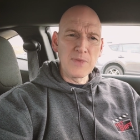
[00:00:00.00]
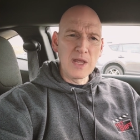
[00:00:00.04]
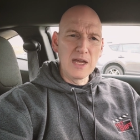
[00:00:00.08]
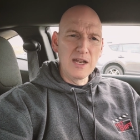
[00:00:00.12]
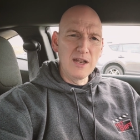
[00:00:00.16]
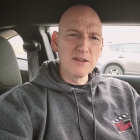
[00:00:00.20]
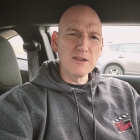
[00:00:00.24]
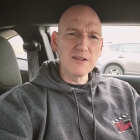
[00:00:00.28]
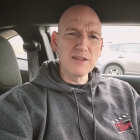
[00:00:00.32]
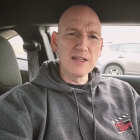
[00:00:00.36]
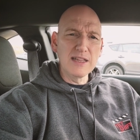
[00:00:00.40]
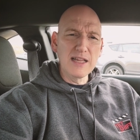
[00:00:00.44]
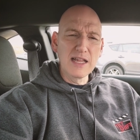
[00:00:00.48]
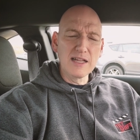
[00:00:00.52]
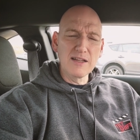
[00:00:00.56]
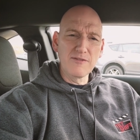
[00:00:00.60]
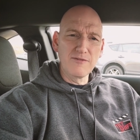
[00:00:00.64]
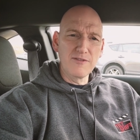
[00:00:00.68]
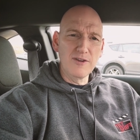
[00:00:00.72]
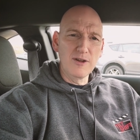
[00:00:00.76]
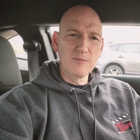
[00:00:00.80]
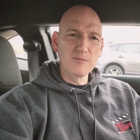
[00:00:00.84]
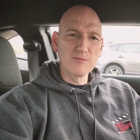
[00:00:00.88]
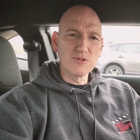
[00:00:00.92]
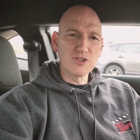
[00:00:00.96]
Another thing that the
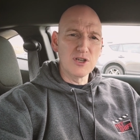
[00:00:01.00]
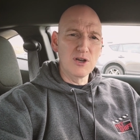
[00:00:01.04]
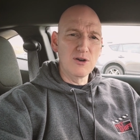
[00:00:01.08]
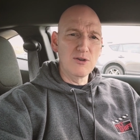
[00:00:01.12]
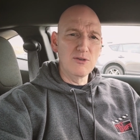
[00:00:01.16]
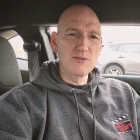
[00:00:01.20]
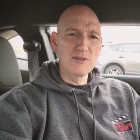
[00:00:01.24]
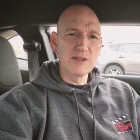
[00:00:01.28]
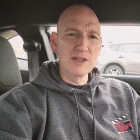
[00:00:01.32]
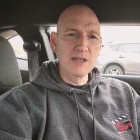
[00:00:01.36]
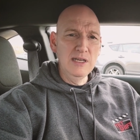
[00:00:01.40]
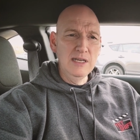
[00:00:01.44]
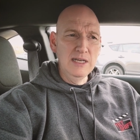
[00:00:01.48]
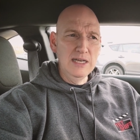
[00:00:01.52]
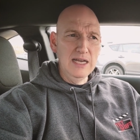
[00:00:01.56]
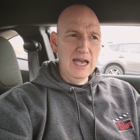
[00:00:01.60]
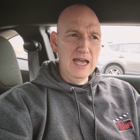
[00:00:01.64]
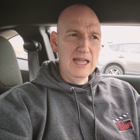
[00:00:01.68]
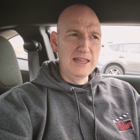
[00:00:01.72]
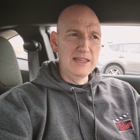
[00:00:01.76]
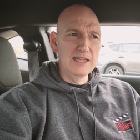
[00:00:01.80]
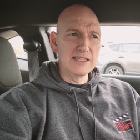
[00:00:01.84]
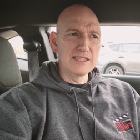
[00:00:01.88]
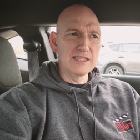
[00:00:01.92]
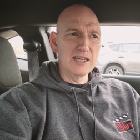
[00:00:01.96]
film shows,
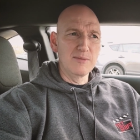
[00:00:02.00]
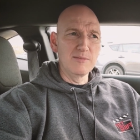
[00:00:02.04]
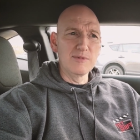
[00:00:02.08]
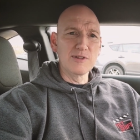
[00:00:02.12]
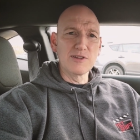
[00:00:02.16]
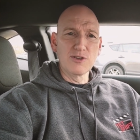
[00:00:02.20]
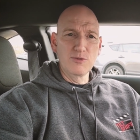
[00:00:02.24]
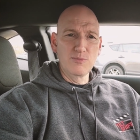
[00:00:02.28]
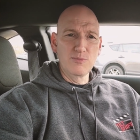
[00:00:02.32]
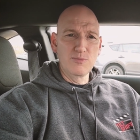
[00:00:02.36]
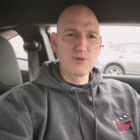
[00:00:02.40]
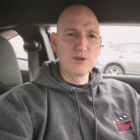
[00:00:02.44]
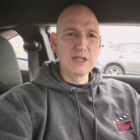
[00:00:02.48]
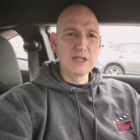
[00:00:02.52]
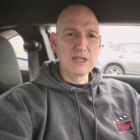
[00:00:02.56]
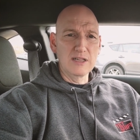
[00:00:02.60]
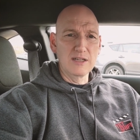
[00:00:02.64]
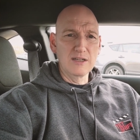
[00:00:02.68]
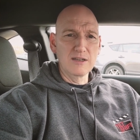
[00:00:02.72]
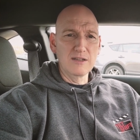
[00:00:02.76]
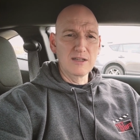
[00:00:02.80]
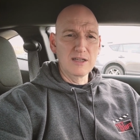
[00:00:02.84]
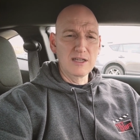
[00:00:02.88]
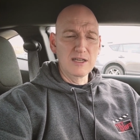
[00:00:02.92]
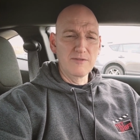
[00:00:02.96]
and this comes through pretty
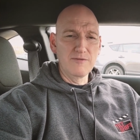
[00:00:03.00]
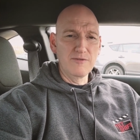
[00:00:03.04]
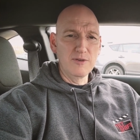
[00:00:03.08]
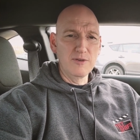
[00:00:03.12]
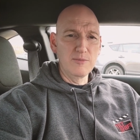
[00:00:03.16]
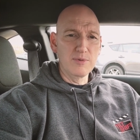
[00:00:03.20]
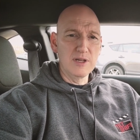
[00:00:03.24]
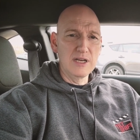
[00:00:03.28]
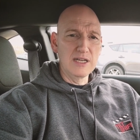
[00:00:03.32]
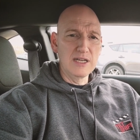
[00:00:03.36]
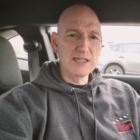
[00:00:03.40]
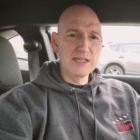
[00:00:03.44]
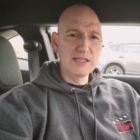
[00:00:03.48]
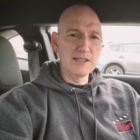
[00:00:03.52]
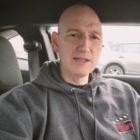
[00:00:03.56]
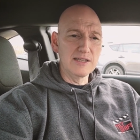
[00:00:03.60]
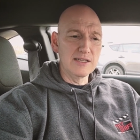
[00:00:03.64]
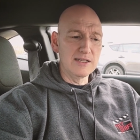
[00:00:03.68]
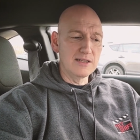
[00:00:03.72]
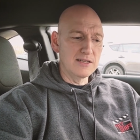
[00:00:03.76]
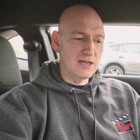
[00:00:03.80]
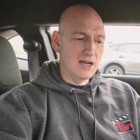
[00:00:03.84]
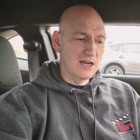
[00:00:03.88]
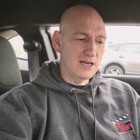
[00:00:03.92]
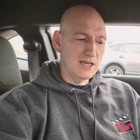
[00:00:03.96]
clearly in a few places,
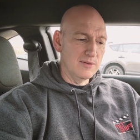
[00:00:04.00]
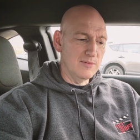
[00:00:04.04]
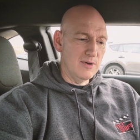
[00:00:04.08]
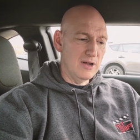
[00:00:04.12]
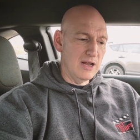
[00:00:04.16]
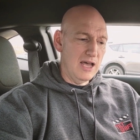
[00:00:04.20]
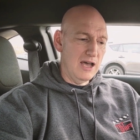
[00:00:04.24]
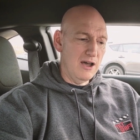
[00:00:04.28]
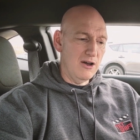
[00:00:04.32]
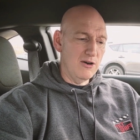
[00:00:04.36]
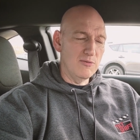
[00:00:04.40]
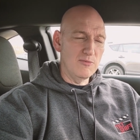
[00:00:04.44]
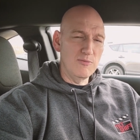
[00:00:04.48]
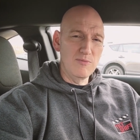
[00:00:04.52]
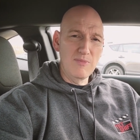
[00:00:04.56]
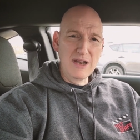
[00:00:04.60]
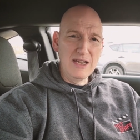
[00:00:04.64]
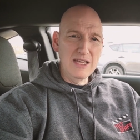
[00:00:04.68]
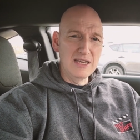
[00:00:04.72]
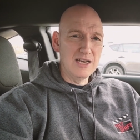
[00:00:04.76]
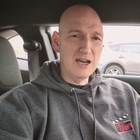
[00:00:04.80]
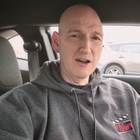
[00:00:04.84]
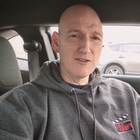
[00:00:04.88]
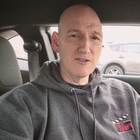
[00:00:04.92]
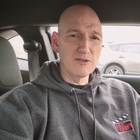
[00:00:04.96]
talking about how
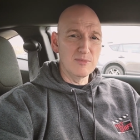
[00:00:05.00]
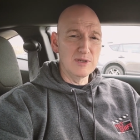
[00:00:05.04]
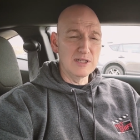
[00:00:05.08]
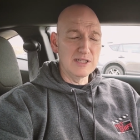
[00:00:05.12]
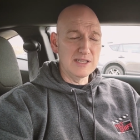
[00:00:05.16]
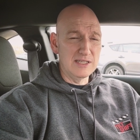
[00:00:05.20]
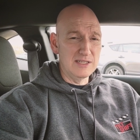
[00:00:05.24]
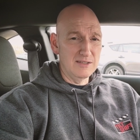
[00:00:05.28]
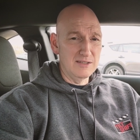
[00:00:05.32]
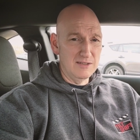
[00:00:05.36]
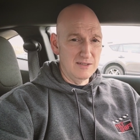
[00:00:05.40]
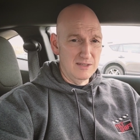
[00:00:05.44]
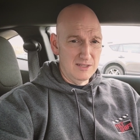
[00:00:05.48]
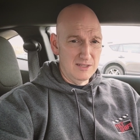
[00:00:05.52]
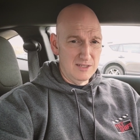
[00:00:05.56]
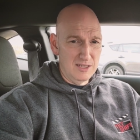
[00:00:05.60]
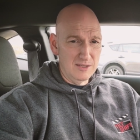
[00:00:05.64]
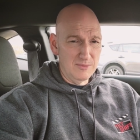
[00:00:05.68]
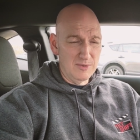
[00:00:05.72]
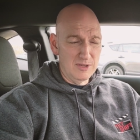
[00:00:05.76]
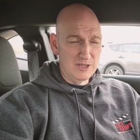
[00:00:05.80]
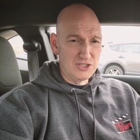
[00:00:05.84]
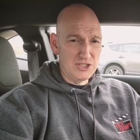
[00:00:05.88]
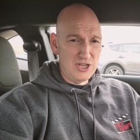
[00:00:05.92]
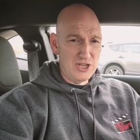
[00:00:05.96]
many governments, and talking
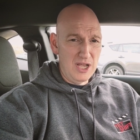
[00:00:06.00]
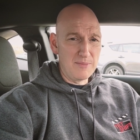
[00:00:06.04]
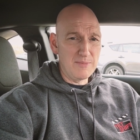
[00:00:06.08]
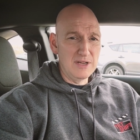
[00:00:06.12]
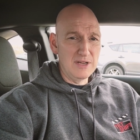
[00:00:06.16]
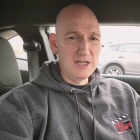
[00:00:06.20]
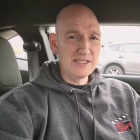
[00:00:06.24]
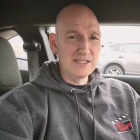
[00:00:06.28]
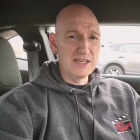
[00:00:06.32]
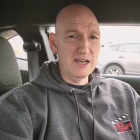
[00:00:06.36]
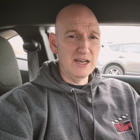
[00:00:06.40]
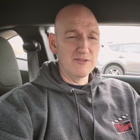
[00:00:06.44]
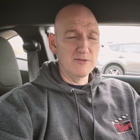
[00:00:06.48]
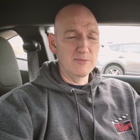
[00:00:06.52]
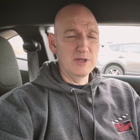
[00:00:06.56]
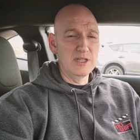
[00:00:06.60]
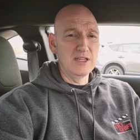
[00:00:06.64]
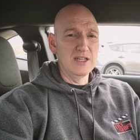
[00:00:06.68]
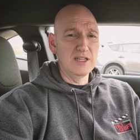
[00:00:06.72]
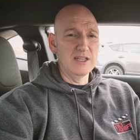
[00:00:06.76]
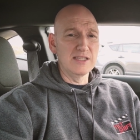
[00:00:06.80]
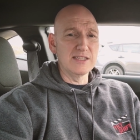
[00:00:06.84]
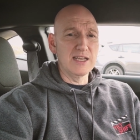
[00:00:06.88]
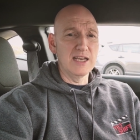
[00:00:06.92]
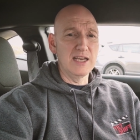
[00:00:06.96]
about the Japanese government in
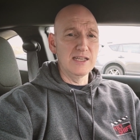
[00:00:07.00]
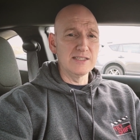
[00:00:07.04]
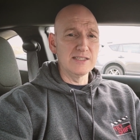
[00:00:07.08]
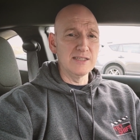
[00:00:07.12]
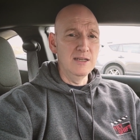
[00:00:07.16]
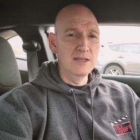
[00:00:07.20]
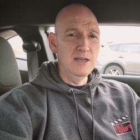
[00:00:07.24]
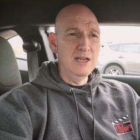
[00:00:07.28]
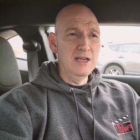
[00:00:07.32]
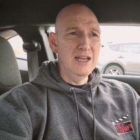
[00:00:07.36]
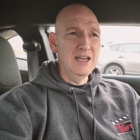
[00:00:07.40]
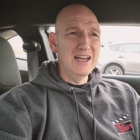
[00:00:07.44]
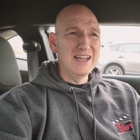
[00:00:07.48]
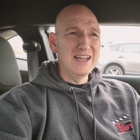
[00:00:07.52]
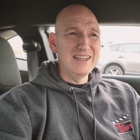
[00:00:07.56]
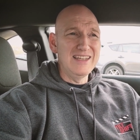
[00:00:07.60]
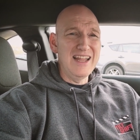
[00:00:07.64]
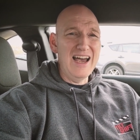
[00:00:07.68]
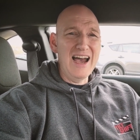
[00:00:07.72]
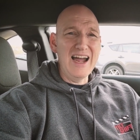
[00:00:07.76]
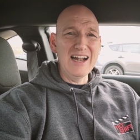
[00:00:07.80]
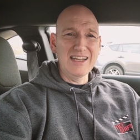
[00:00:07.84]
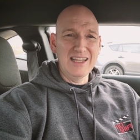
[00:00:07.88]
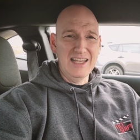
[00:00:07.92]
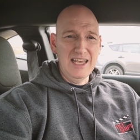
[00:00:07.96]
this case,
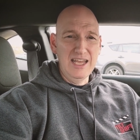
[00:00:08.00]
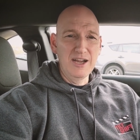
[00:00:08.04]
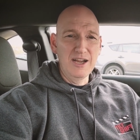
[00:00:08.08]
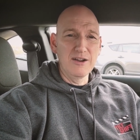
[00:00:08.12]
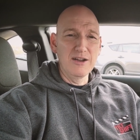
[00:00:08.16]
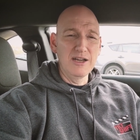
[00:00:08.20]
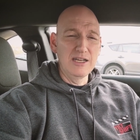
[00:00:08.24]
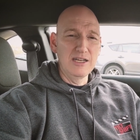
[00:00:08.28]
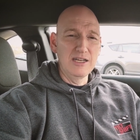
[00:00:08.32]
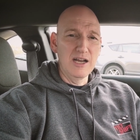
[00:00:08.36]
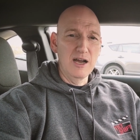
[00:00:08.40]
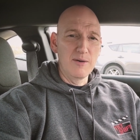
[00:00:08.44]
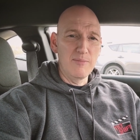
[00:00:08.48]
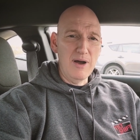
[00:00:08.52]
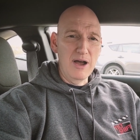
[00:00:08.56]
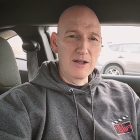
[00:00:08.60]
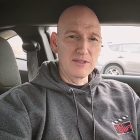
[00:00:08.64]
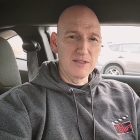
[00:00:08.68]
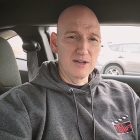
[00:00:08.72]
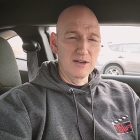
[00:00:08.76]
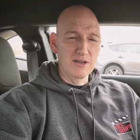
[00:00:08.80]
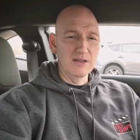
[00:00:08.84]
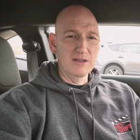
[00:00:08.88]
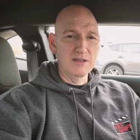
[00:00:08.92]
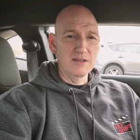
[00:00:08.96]
not caring about
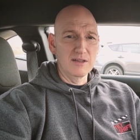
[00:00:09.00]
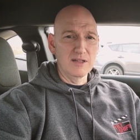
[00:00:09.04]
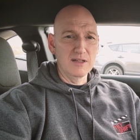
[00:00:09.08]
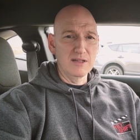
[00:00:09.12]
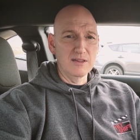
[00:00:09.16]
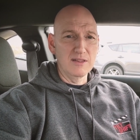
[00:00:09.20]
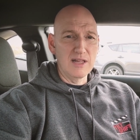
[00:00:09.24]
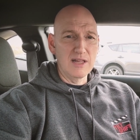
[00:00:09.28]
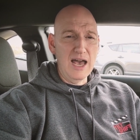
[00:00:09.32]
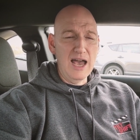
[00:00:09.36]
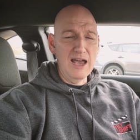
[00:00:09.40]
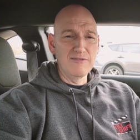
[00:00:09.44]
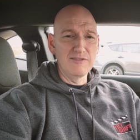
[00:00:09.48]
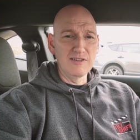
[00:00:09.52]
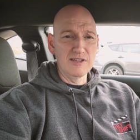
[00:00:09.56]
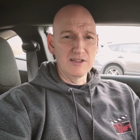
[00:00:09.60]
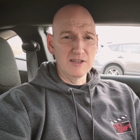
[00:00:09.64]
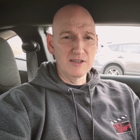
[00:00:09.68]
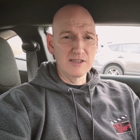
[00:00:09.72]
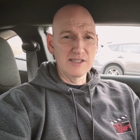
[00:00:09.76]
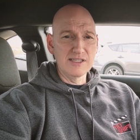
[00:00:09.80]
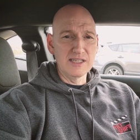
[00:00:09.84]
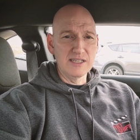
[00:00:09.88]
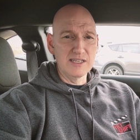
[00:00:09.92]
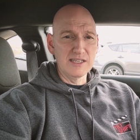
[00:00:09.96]
their the lives of
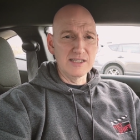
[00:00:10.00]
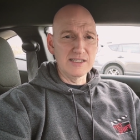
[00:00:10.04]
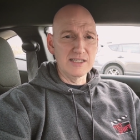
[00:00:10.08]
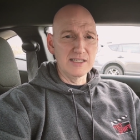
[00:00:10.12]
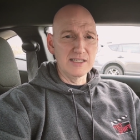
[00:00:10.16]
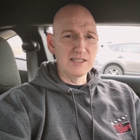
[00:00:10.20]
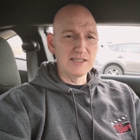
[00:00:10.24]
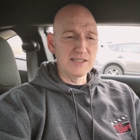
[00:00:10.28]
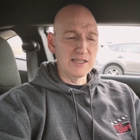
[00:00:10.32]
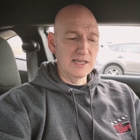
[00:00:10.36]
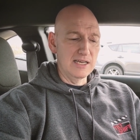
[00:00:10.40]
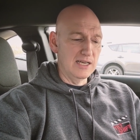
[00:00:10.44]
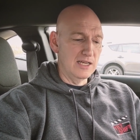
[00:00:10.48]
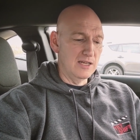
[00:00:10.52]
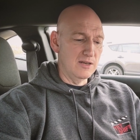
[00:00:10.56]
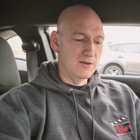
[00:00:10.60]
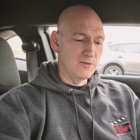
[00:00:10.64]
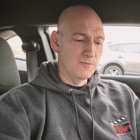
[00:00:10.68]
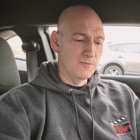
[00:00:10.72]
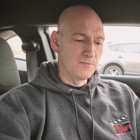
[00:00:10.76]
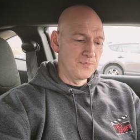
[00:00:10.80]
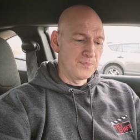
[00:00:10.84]
their citizens and